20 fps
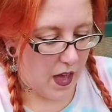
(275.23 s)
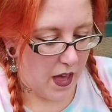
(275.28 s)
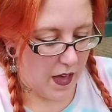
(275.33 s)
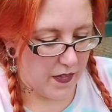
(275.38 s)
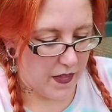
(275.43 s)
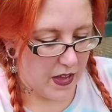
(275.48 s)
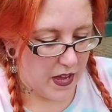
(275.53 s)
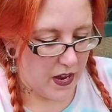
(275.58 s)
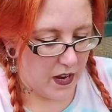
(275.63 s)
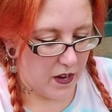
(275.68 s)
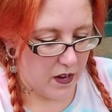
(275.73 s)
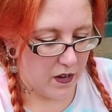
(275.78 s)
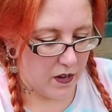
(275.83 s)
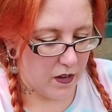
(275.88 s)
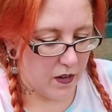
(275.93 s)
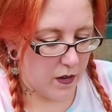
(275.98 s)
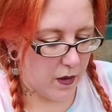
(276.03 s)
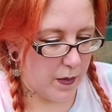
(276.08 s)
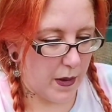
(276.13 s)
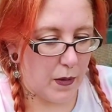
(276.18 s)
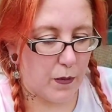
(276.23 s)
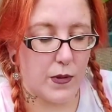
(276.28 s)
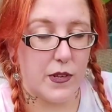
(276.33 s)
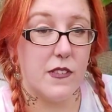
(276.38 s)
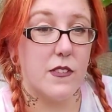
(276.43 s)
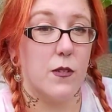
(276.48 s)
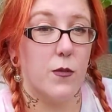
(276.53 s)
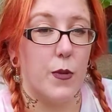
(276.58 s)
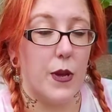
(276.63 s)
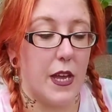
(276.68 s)
And then about
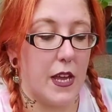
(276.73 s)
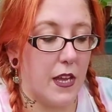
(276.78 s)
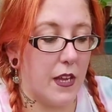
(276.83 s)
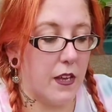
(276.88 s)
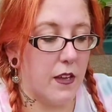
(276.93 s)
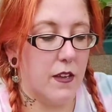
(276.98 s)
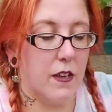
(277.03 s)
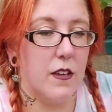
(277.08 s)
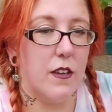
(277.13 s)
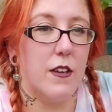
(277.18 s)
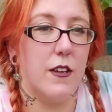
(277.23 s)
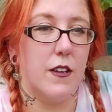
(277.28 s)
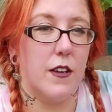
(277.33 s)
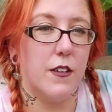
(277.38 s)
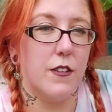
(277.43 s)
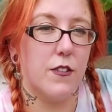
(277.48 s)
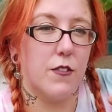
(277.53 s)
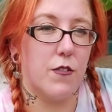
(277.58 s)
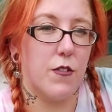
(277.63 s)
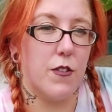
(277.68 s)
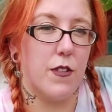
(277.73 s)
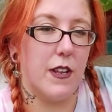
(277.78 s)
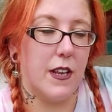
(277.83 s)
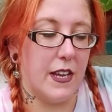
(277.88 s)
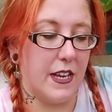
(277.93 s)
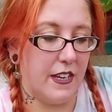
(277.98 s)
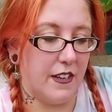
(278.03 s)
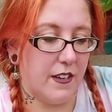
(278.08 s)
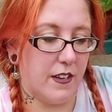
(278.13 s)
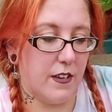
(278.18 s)
once a week I'd unscrew the
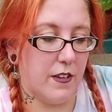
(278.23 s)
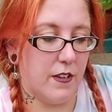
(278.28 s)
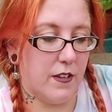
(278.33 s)
lid,